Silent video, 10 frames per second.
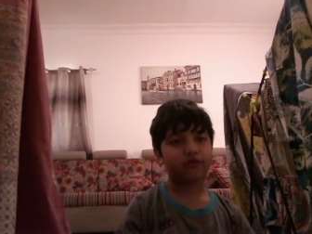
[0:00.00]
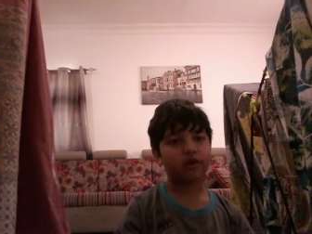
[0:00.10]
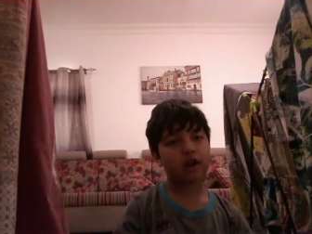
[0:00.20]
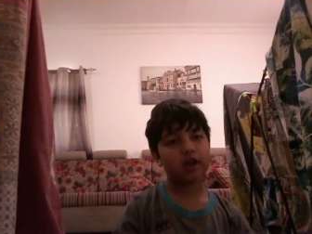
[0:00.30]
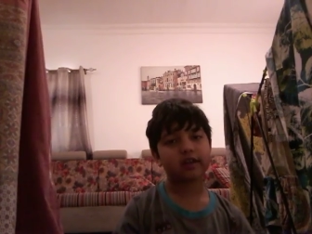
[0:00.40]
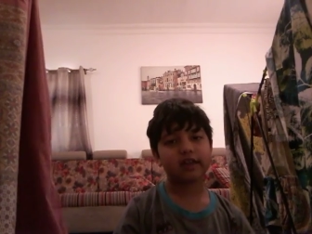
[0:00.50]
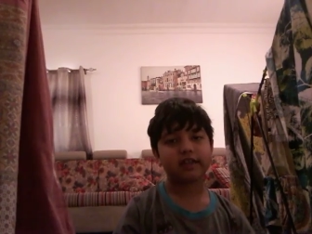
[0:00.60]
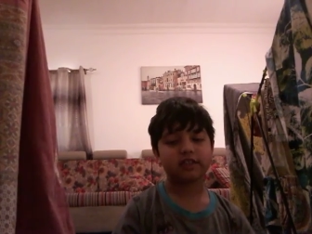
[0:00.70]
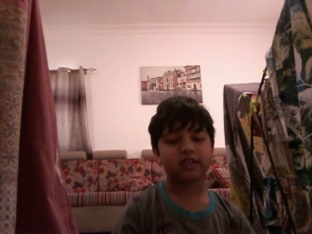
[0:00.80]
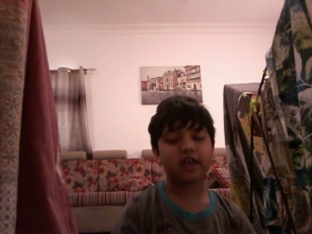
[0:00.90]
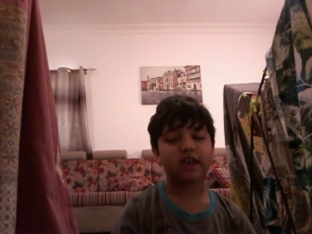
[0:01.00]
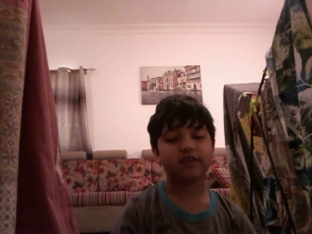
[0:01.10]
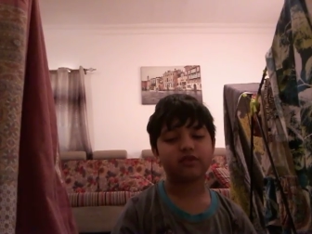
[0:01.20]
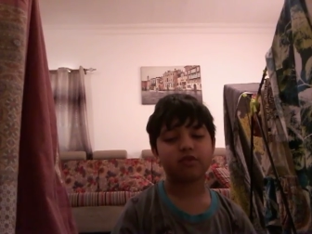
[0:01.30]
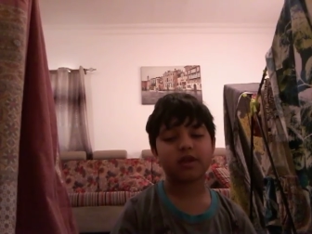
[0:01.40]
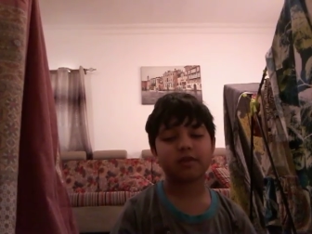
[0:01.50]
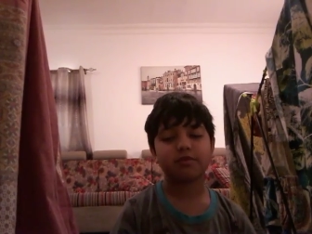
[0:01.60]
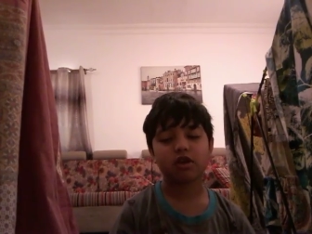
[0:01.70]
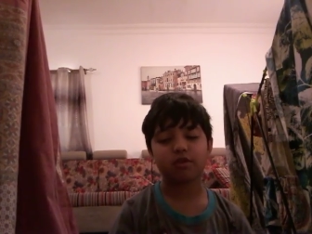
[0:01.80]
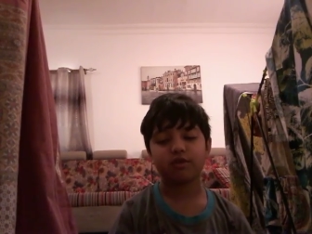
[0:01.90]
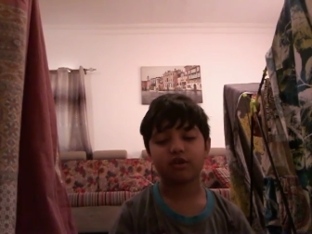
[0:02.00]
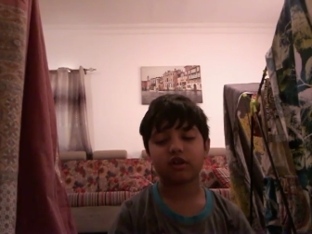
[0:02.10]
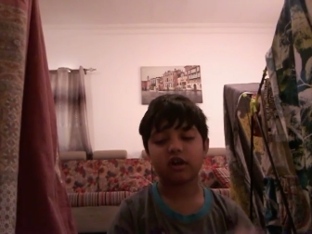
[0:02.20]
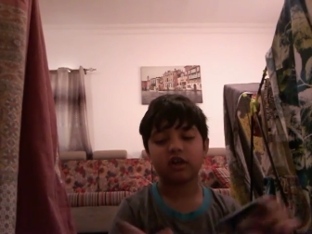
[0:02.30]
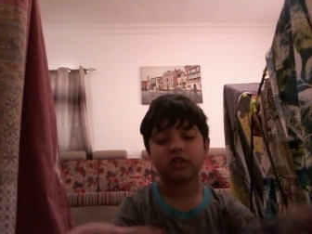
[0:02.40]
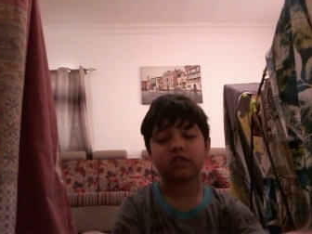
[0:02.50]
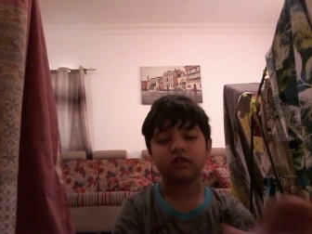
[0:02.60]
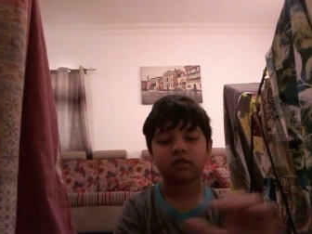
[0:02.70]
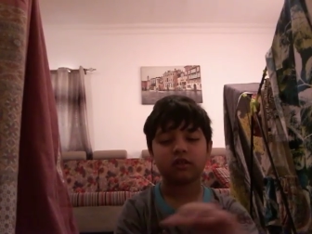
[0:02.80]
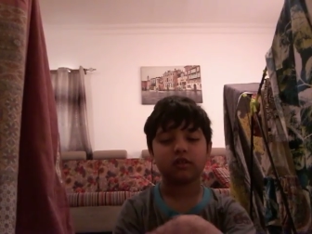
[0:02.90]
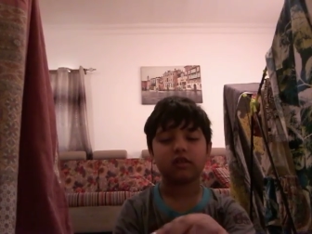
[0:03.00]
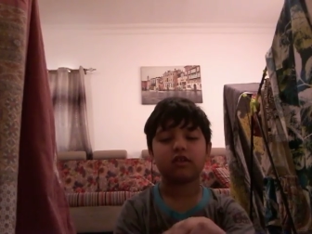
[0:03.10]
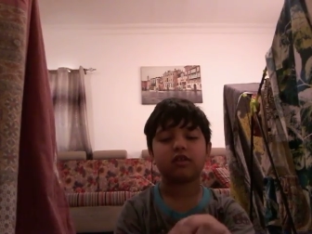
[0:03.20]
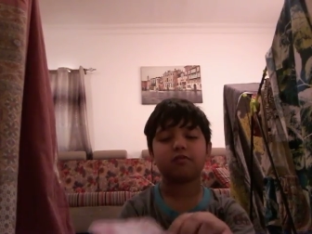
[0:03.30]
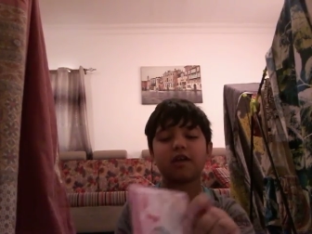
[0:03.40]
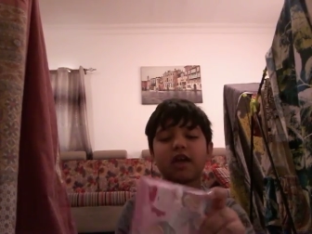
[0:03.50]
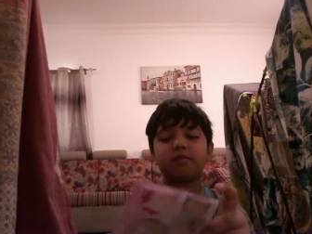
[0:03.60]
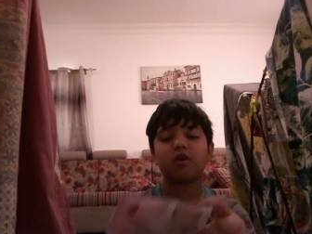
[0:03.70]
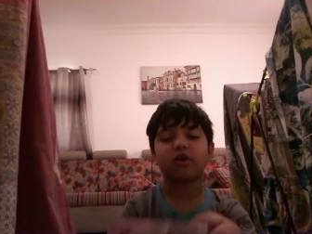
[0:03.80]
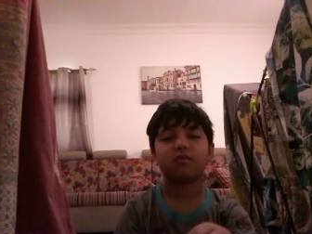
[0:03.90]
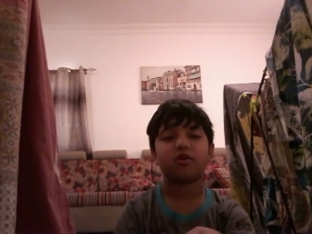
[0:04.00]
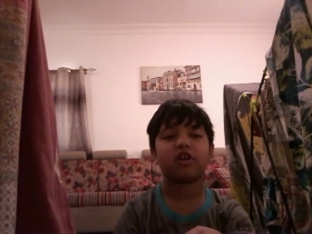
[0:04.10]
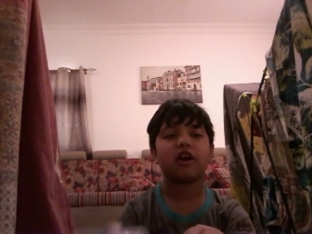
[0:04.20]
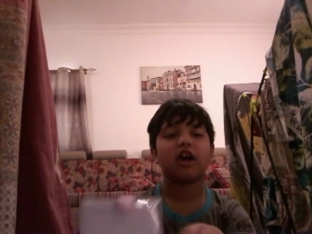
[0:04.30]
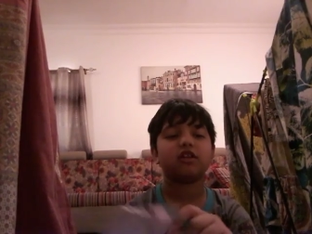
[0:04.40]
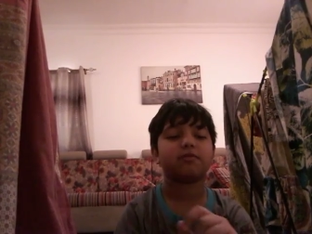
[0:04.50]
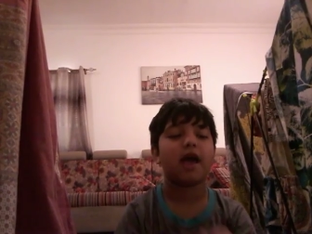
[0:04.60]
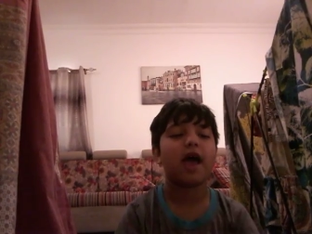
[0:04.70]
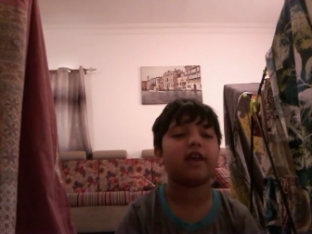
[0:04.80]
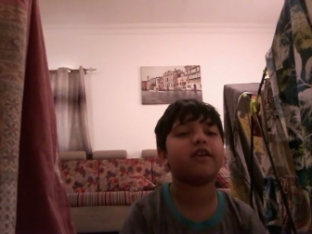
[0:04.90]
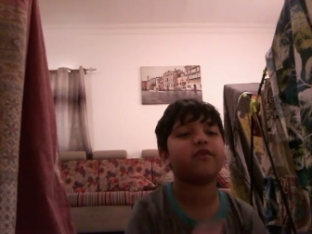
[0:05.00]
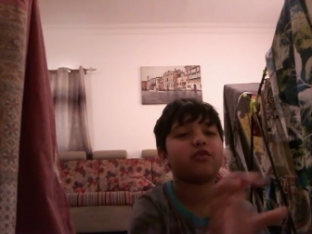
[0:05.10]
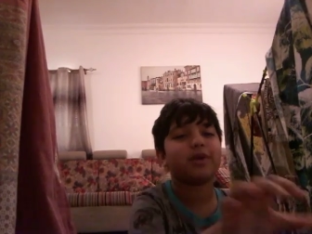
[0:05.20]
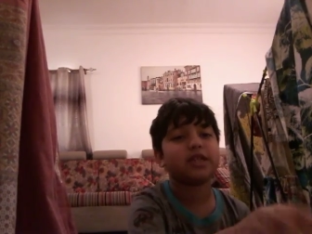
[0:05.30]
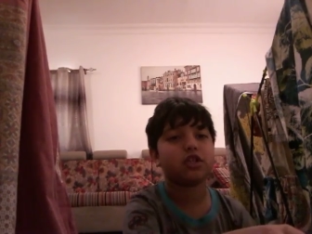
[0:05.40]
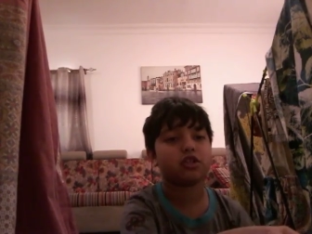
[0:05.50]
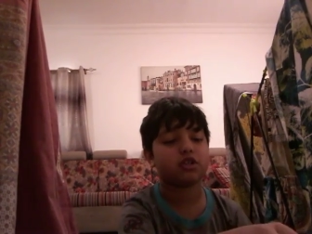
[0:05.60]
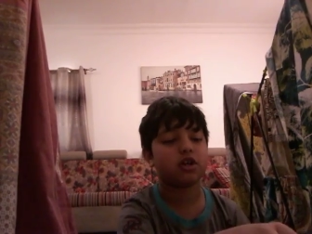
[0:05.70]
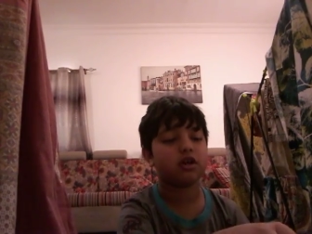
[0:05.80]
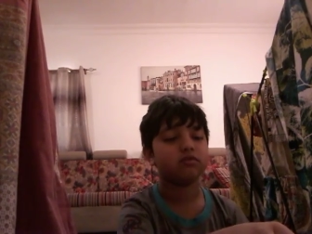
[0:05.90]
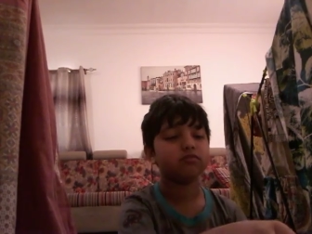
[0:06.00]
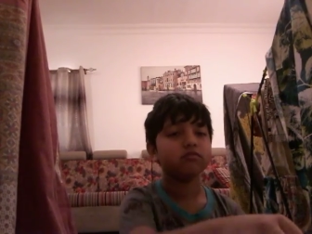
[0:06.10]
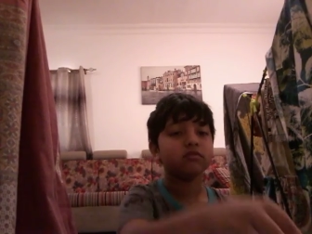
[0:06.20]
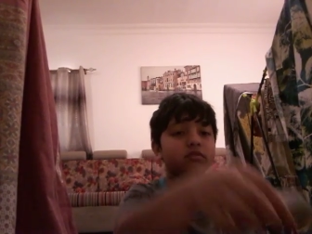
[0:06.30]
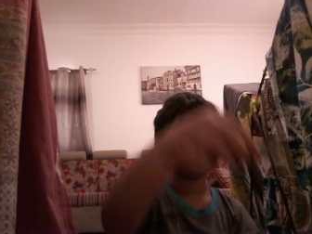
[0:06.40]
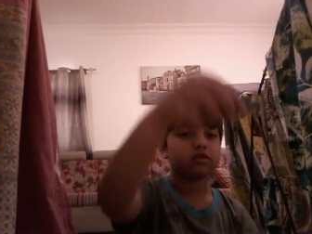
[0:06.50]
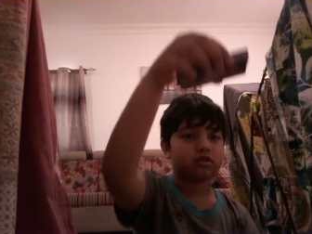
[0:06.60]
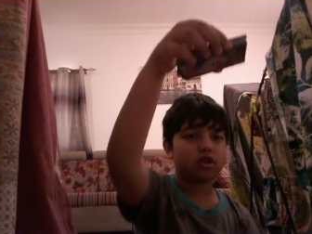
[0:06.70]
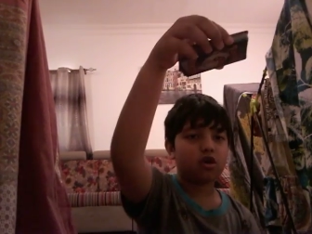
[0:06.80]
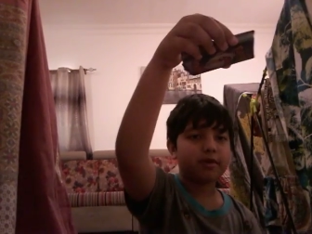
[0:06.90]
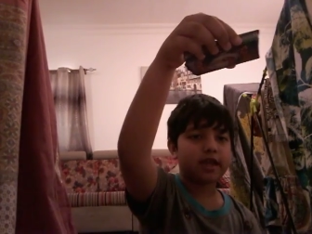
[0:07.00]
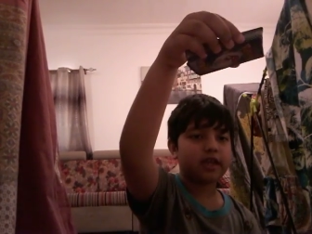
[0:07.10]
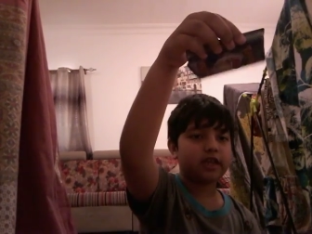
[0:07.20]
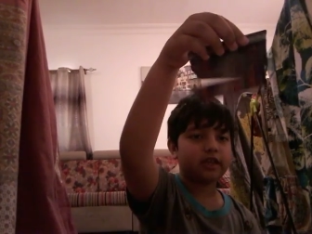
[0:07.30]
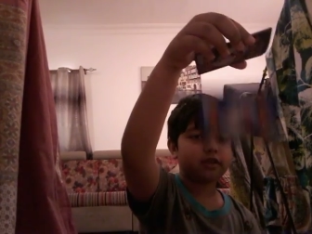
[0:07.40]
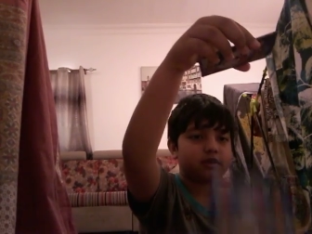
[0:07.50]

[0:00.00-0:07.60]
Han can see I have so many Pokemon cards. This is mine Pokemon cards that I give to my sister. So many.